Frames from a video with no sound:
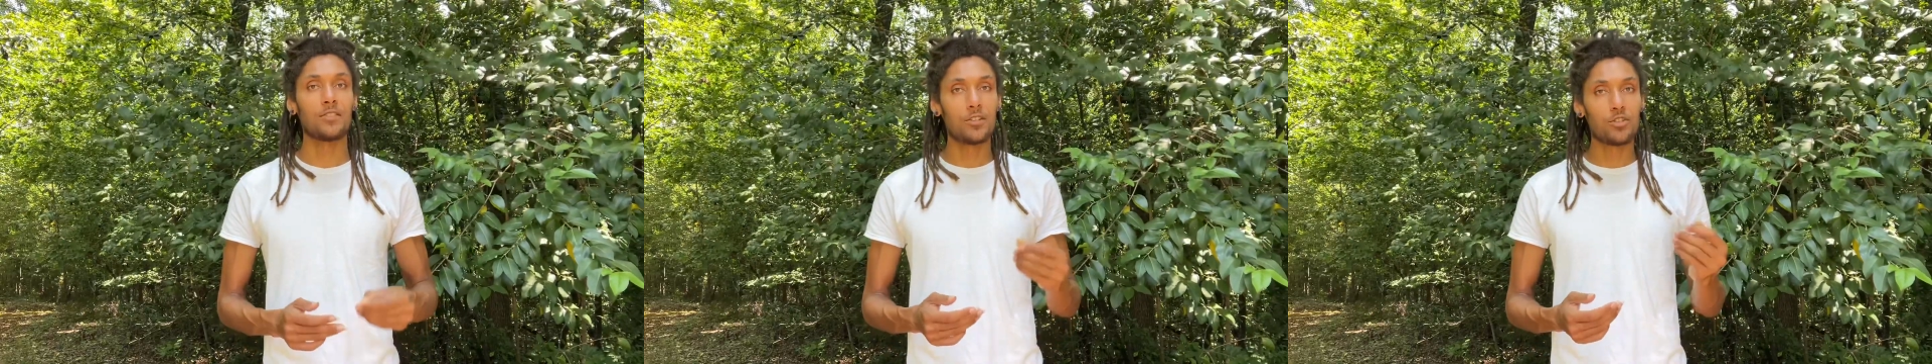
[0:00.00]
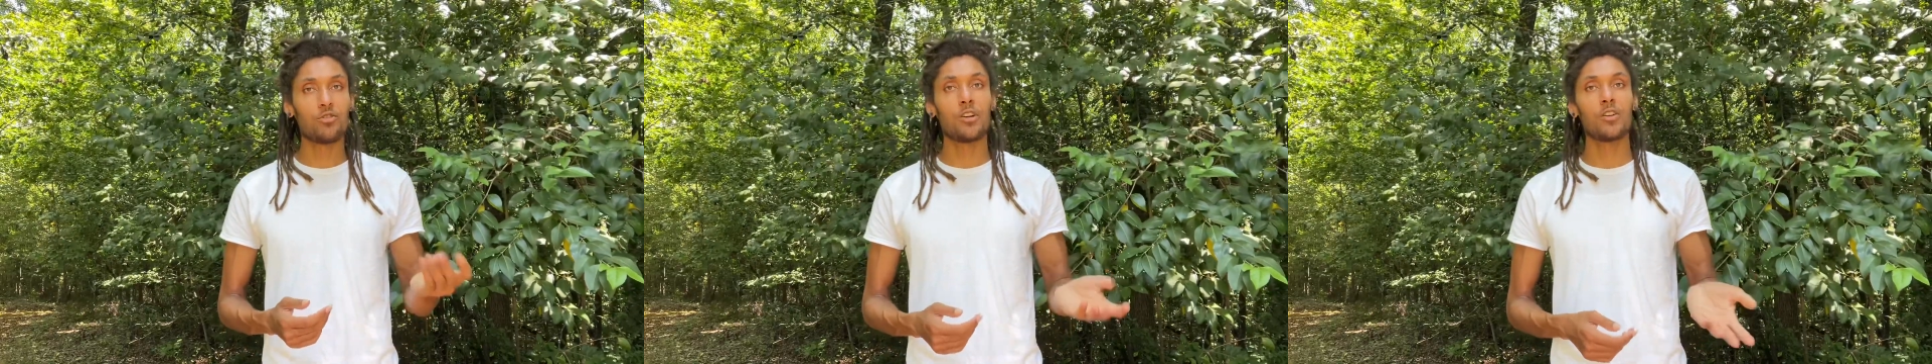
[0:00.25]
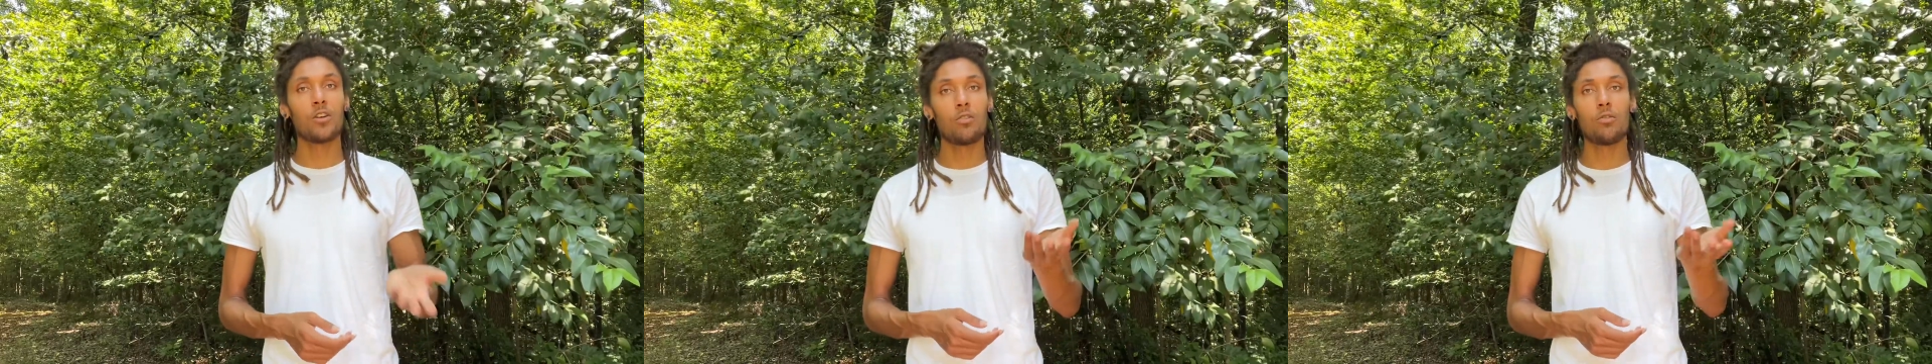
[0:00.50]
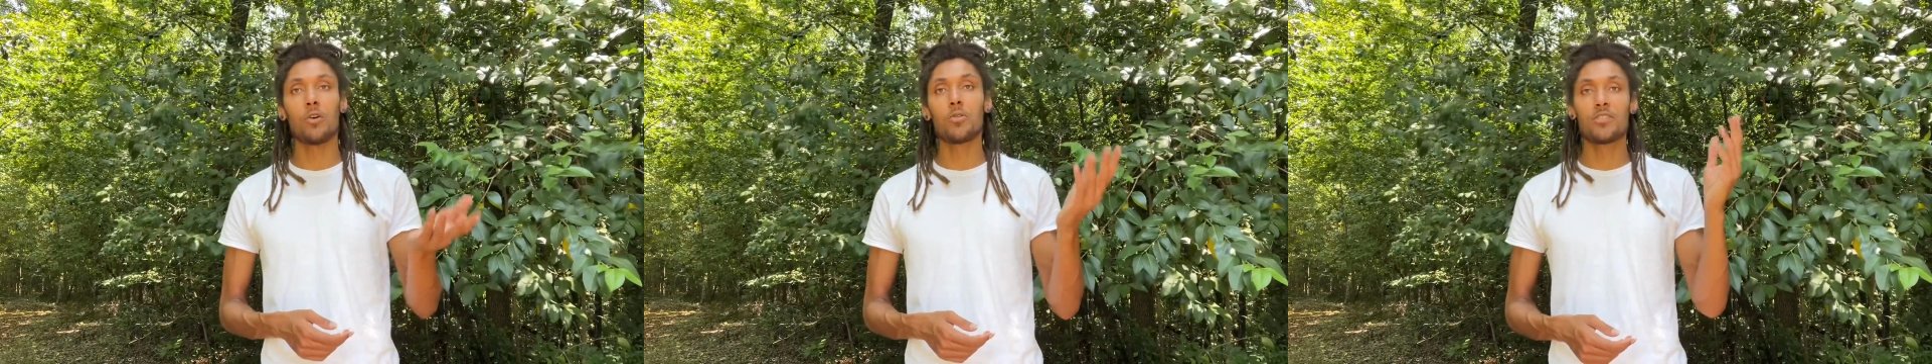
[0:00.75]
this trigger
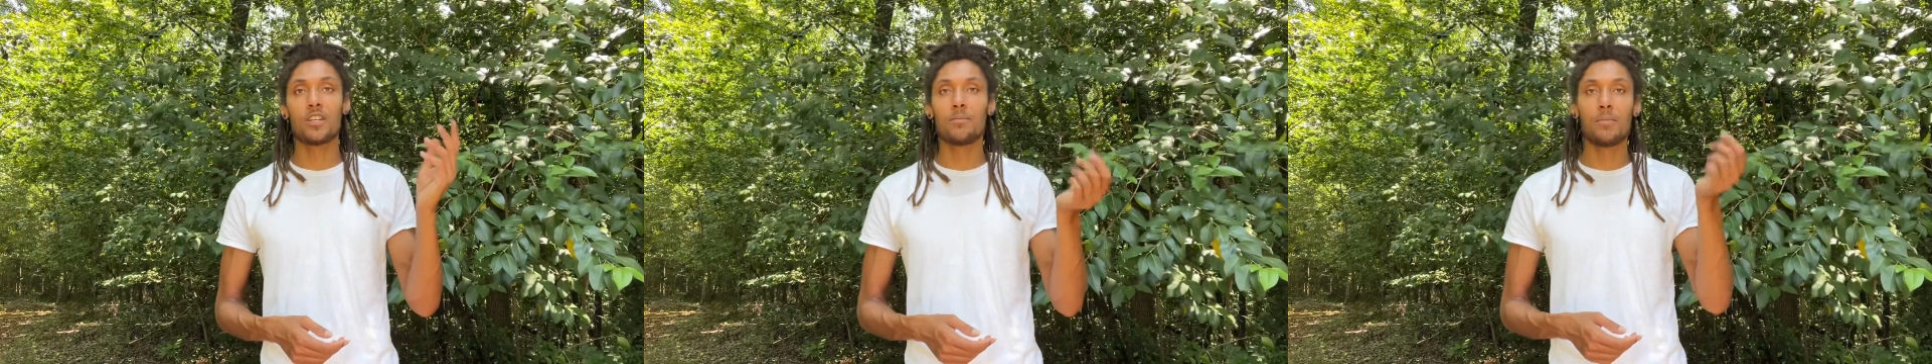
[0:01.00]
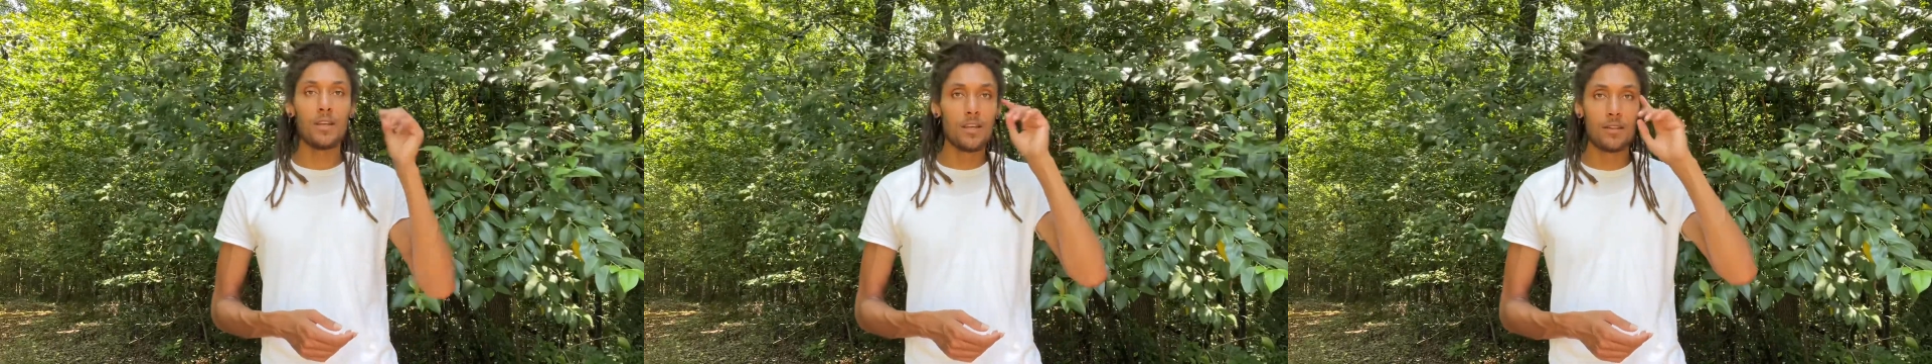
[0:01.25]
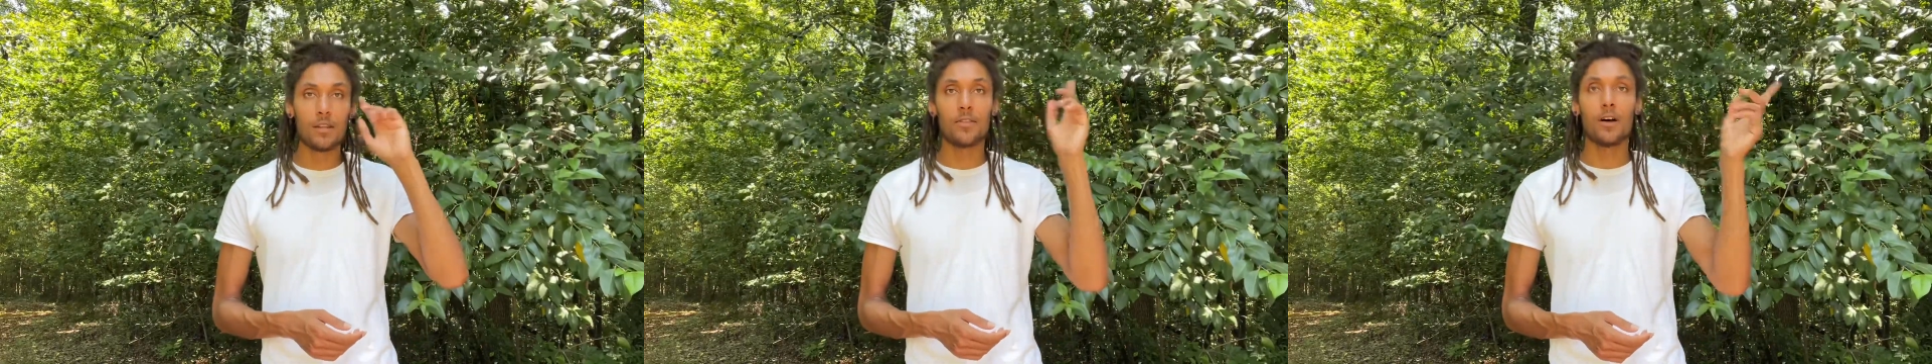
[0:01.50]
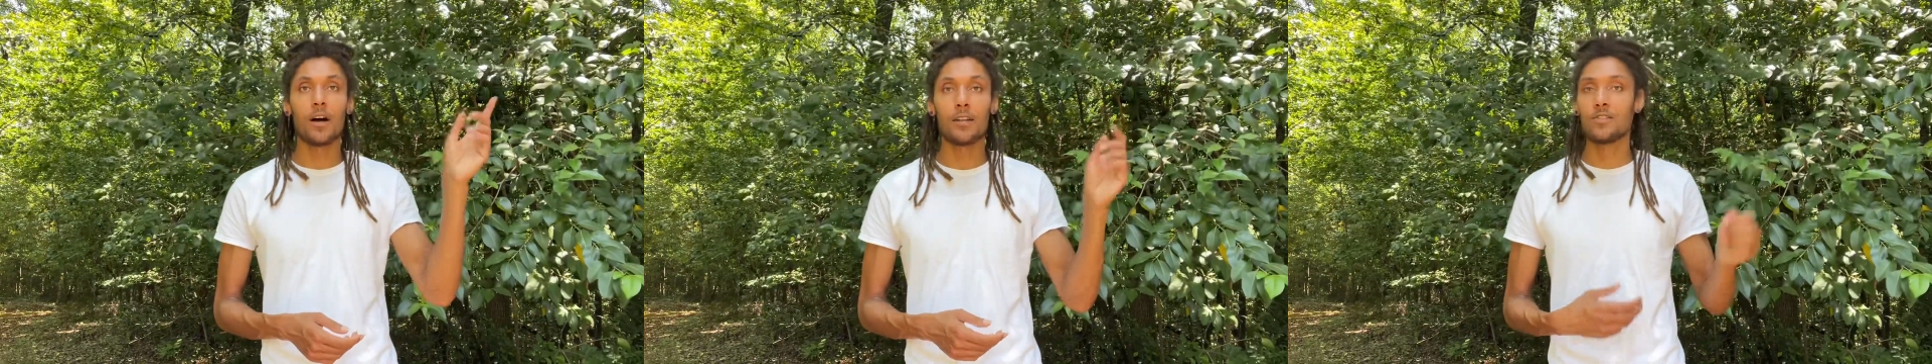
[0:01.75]
arose in me and the
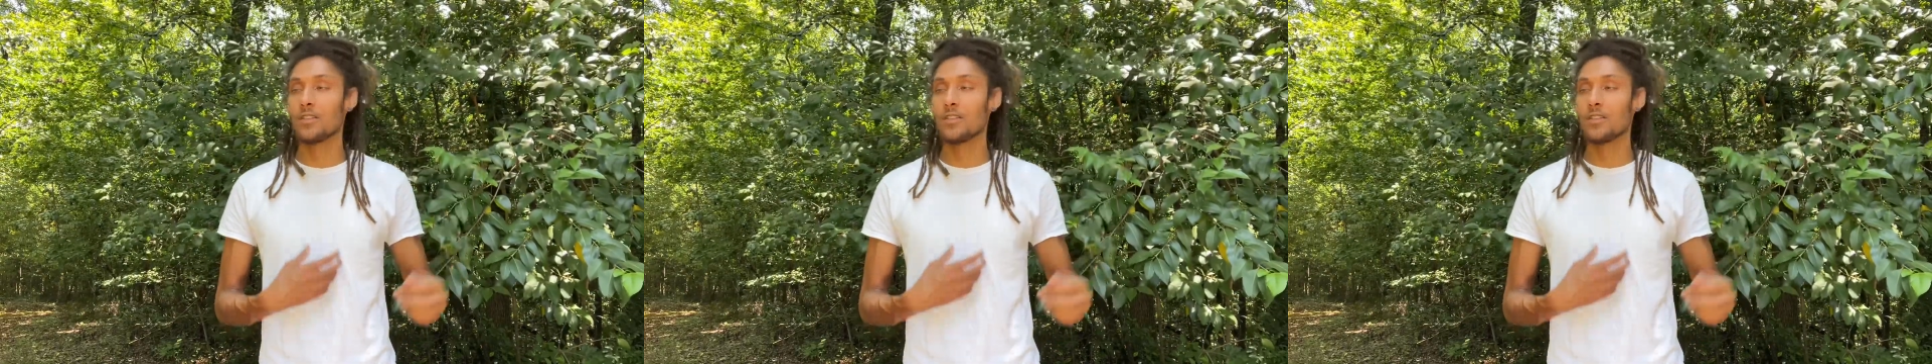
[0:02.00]
thoughts